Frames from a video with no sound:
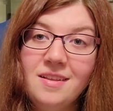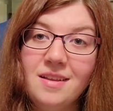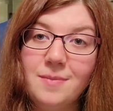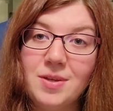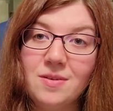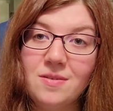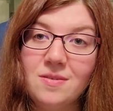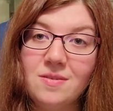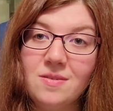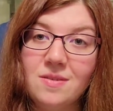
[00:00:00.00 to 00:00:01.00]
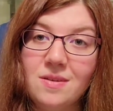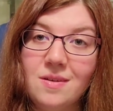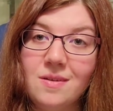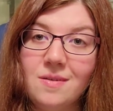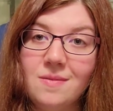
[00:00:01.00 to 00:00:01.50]
Not because,
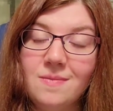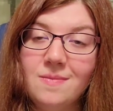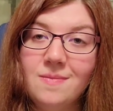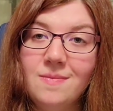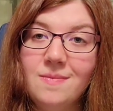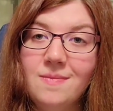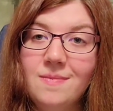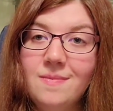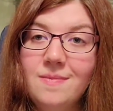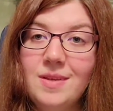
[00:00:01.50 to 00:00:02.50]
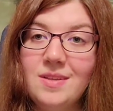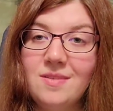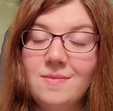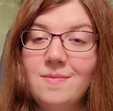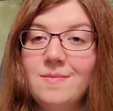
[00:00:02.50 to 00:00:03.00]
it's
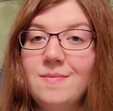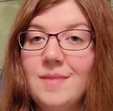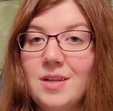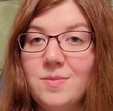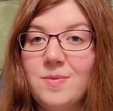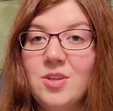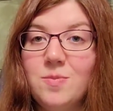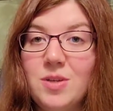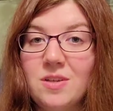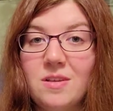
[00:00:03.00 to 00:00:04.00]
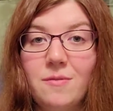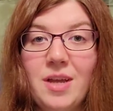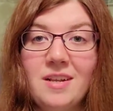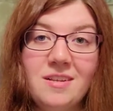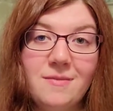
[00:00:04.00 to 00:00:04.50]
not just because of the
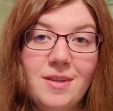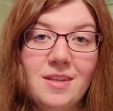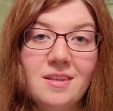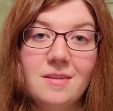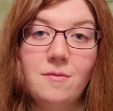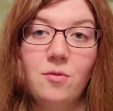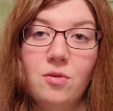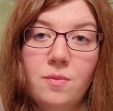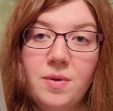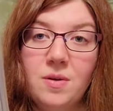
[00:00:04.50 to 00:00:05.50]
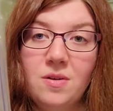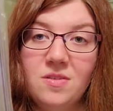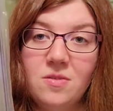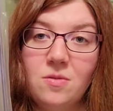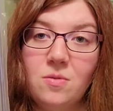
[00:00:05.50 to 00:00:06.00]
fact it's Fantastic Four, but
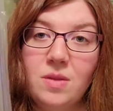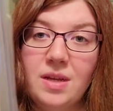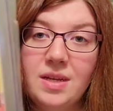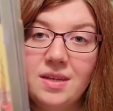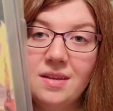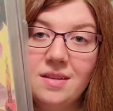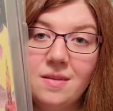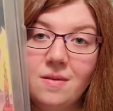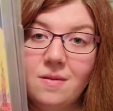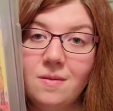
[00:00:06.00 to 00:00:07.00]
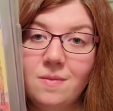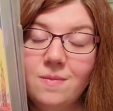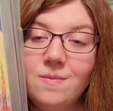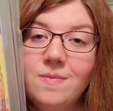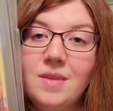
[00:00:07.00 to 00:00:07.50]
also, like,
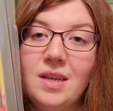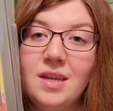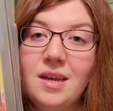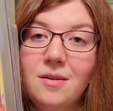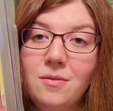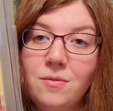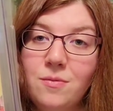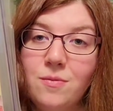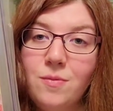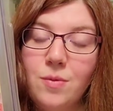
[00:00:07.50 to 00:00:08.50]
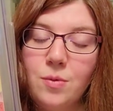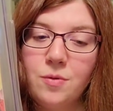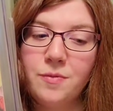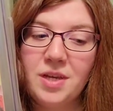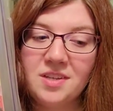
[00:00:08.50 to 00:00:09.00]
it kind of
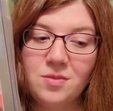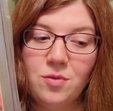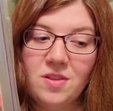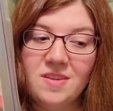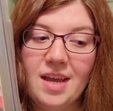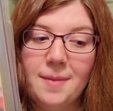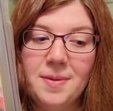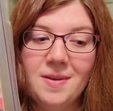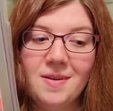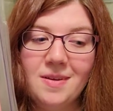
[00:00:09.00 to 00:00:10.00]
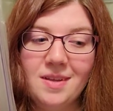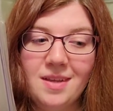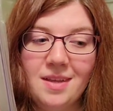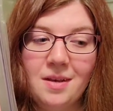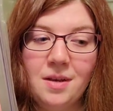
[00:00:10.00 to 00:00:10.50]
reflects what's happening
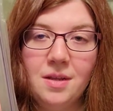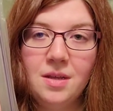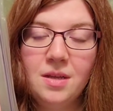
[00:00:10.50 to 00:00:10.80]
in,